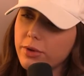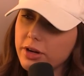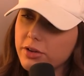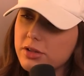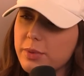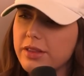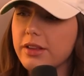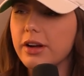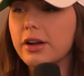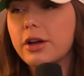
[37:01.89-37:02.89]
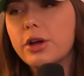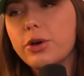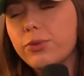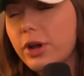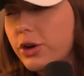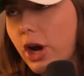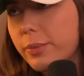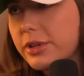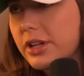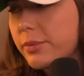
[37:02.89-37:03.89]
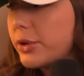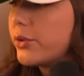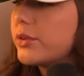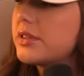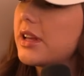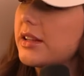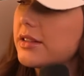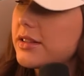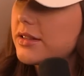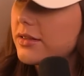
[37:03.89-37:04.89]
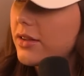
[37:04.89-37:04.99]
Reynolds made their red carpet debut since